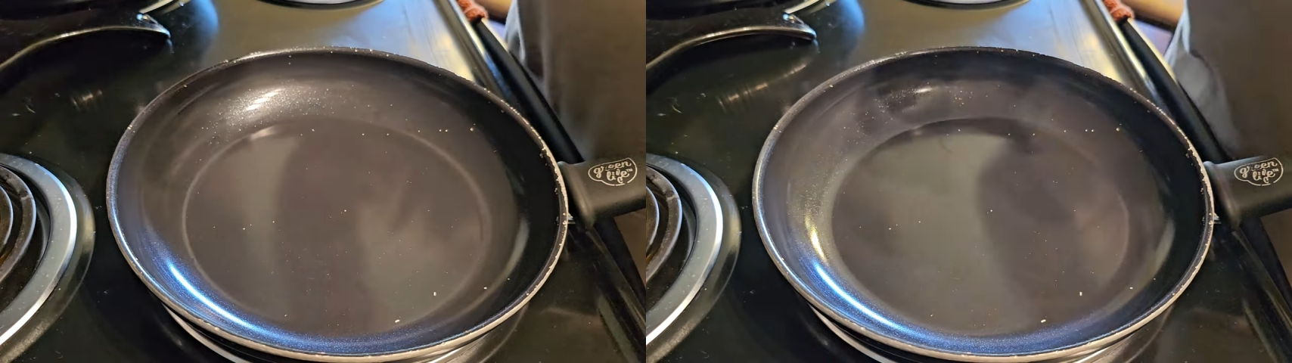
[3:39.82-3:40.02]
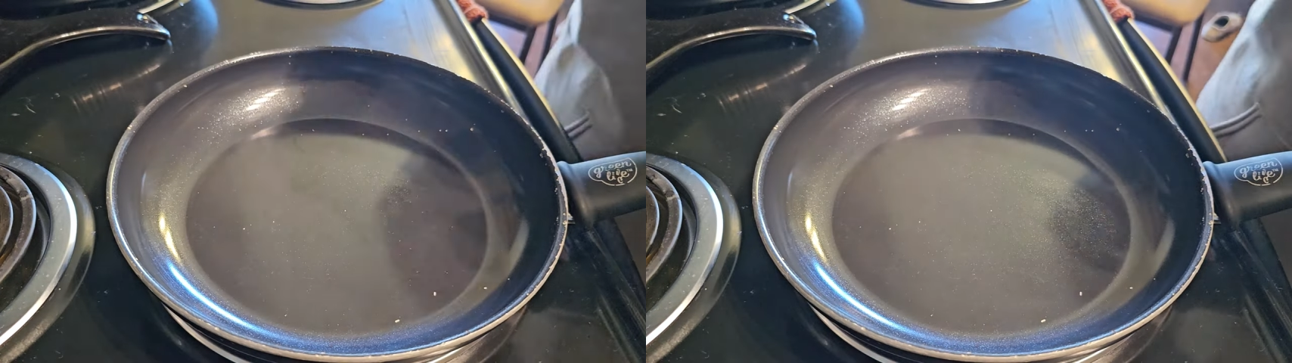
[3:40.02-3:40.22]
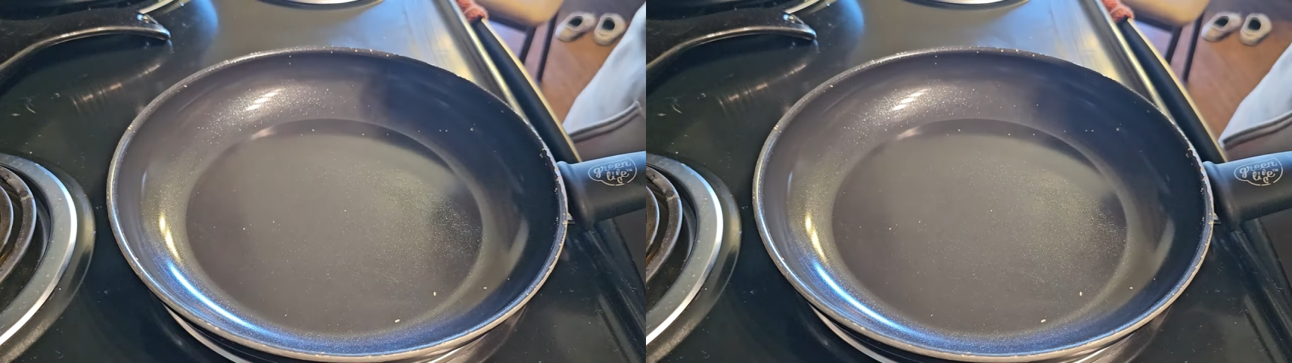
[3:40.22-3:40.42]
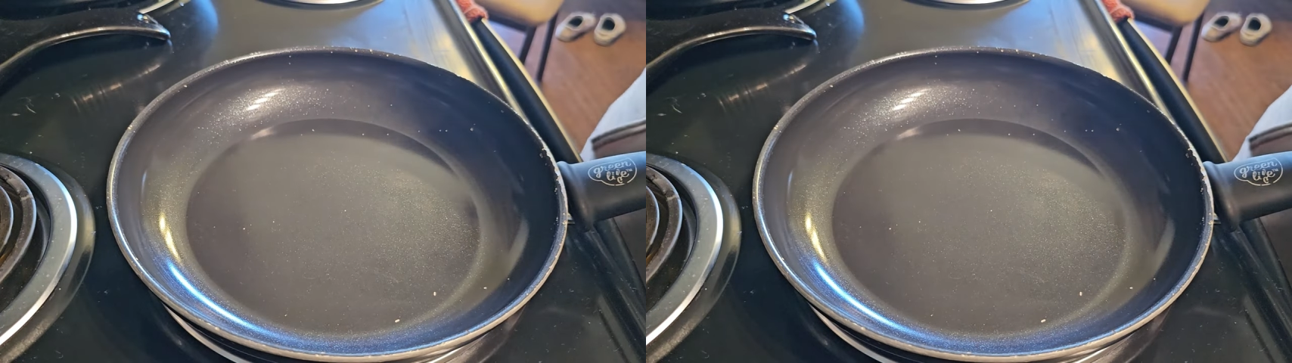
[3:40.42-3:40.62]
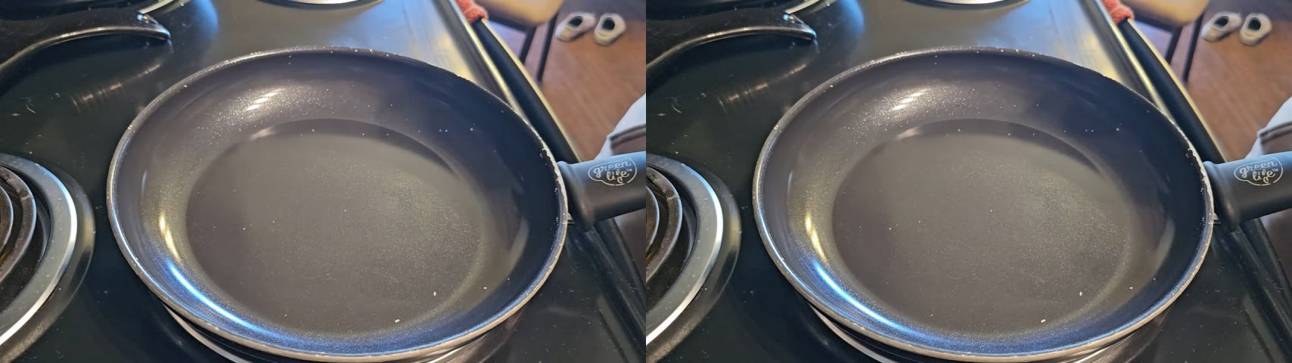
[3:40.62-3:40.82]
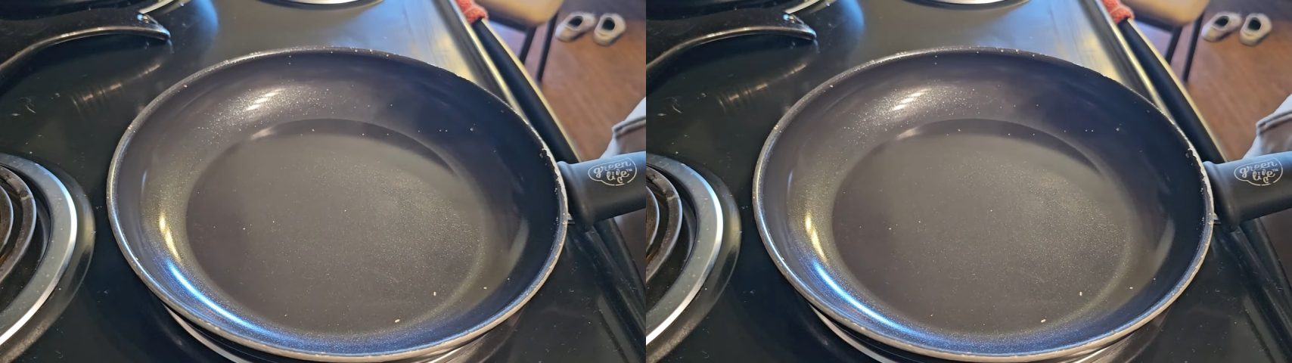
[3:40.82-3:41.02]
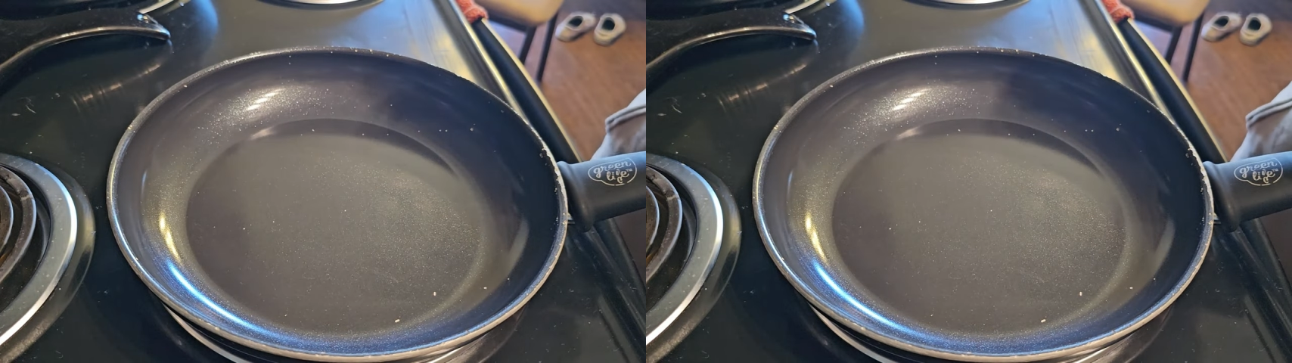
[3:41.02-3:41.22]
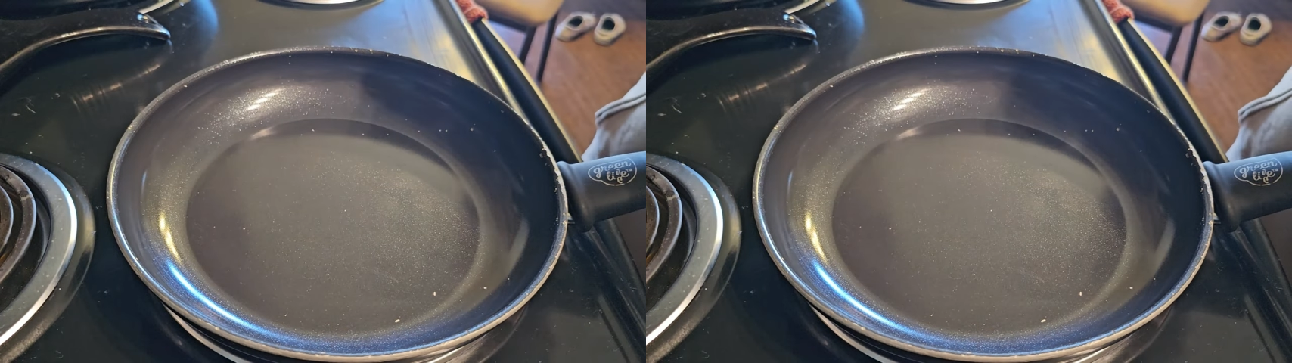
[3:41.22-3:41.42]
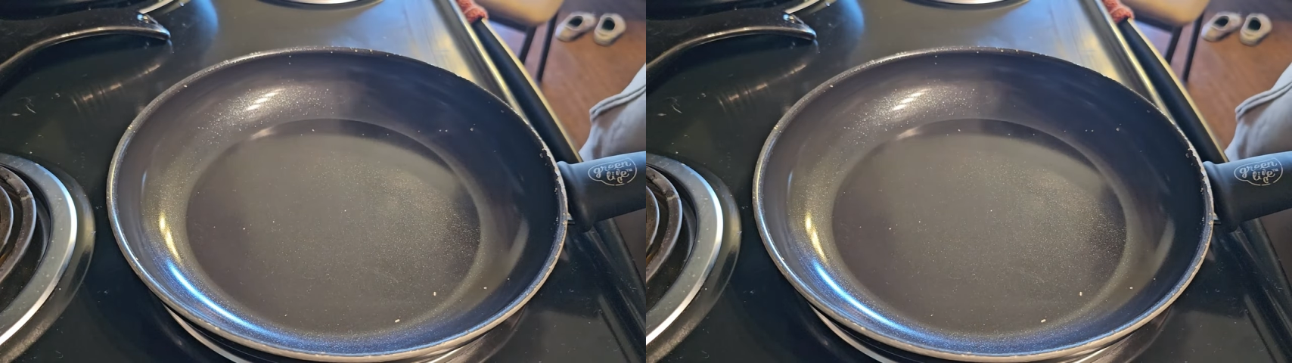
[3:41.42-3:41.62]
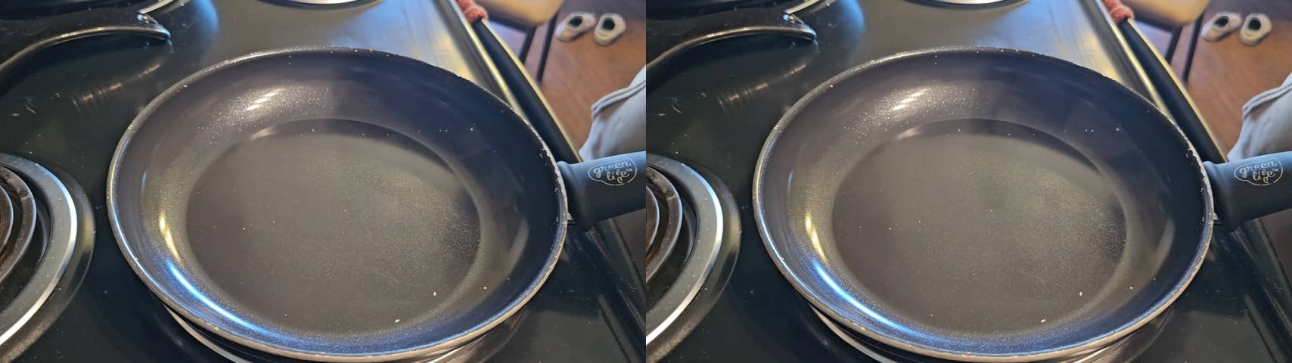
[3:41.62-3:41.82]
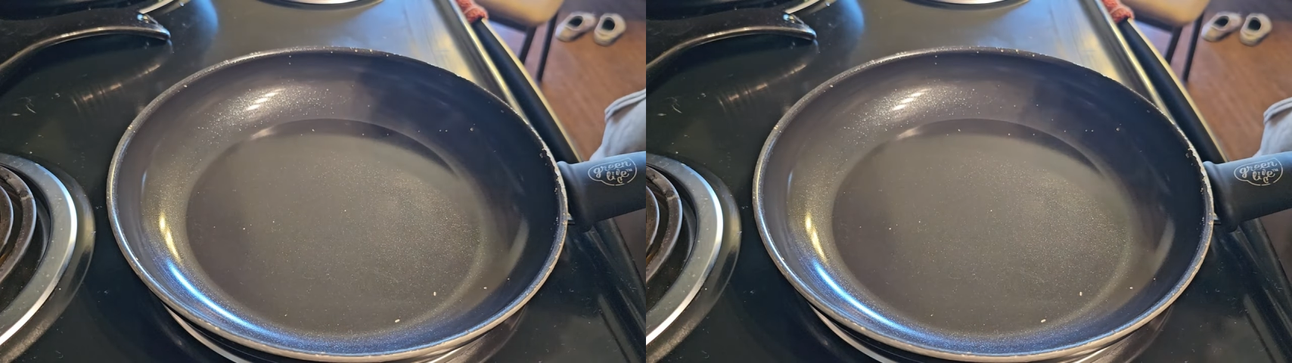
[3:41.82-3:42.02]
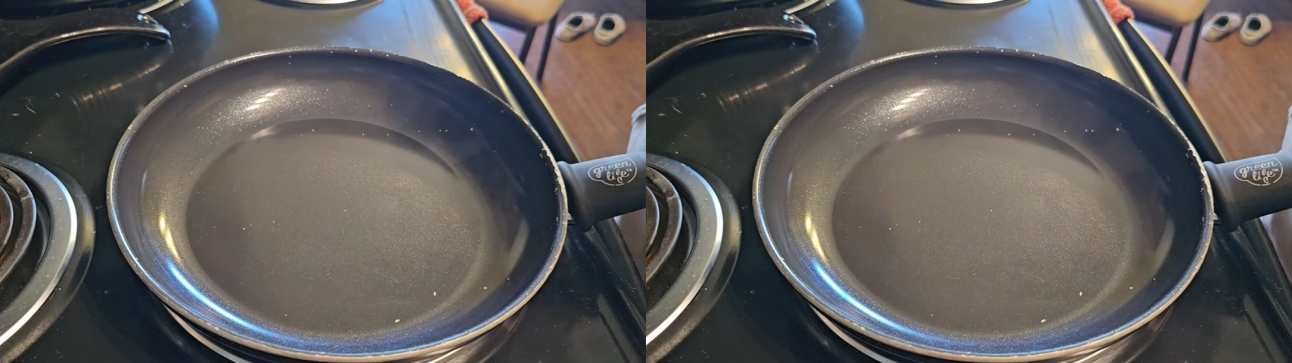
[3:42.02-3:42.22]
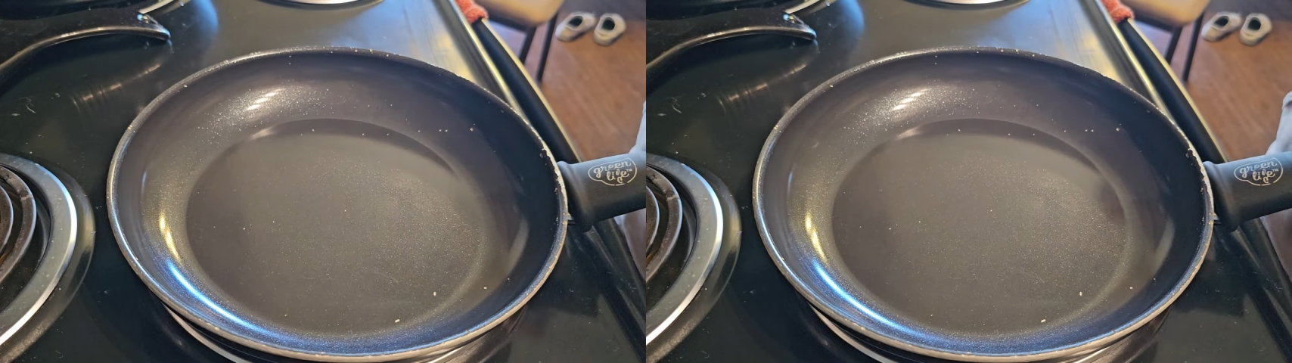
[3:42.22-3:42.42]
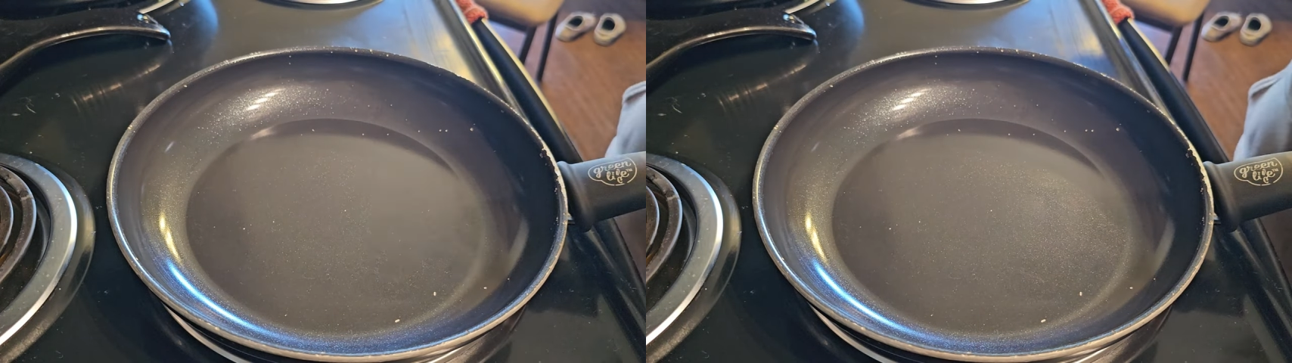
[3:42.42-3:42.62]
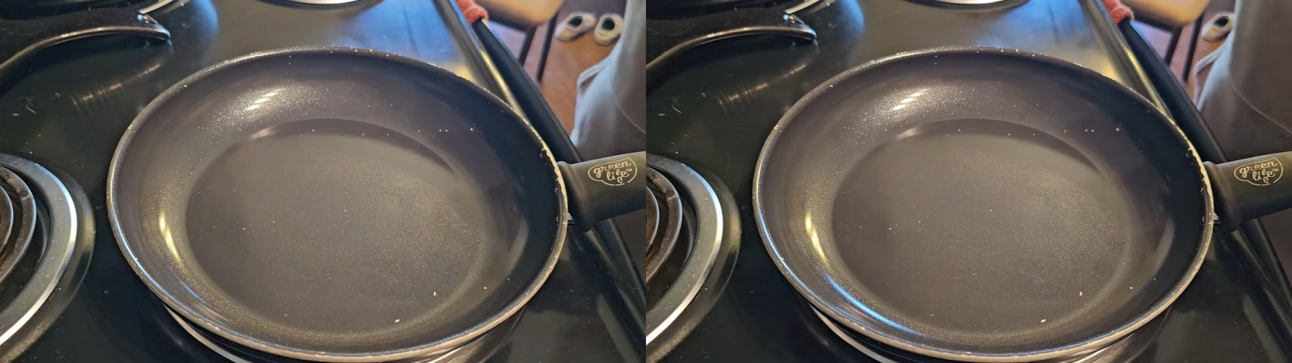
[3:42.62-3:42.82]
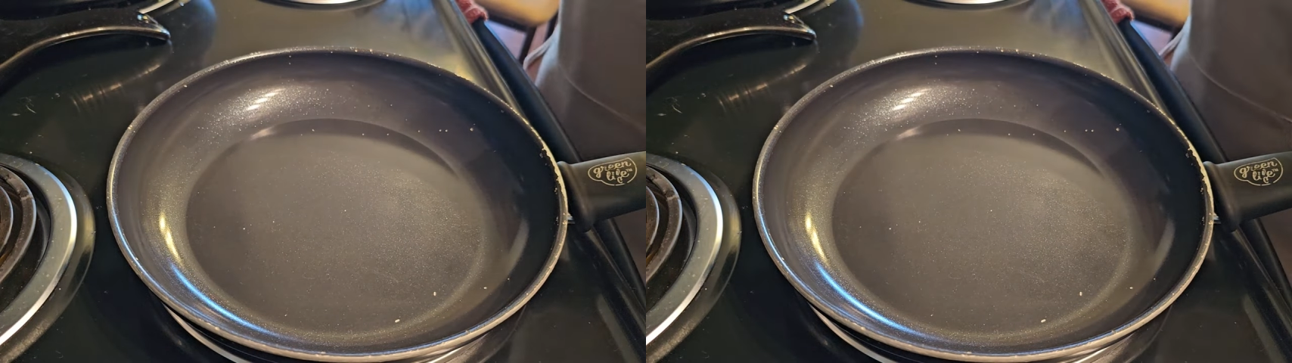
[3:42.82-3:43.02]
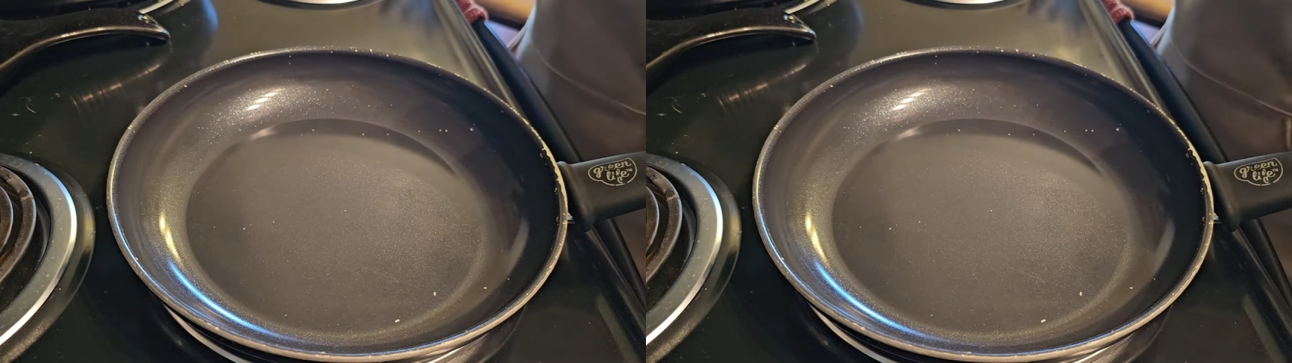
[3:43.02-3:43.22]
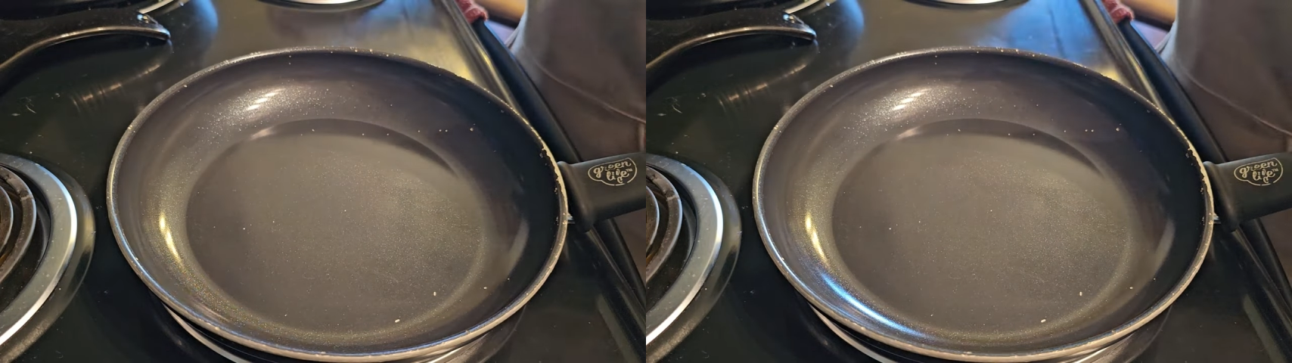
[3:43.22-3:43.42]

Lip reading: (no speaker visible)